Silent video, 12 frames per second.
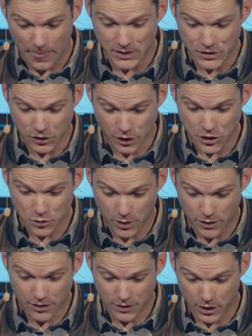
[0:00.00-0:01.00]
it starts
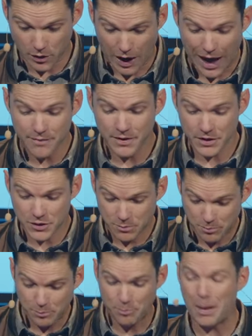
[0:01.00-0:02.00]
with, you know, having this
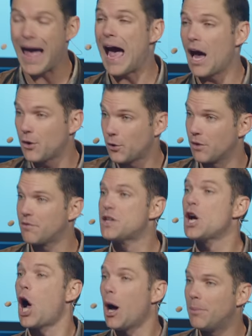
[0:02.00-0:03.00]
pattern of
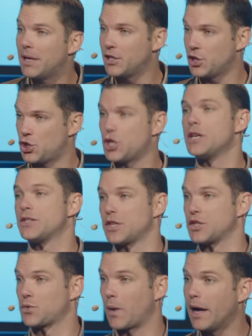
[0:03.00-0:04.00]
coming to
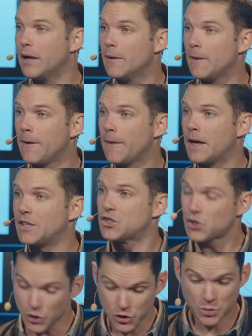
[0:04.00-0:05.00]
Jesus, right? It
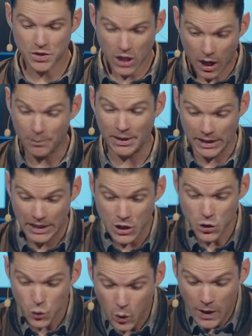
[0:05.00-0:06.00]
starts with coming, he
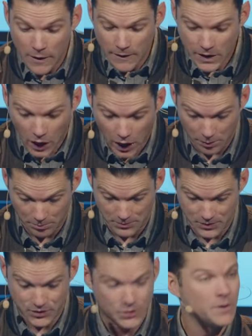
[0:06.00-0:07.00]
who
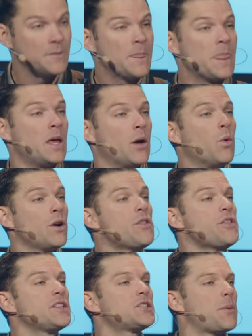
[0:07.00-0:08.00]
comes. And one of
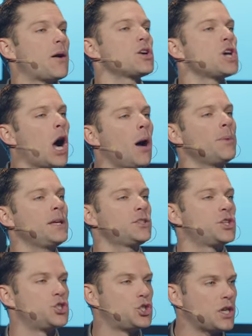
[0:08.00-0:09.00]
the things about coming
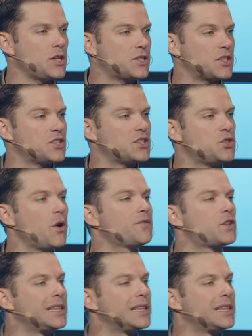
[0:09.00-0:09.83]
to Jesus is you have to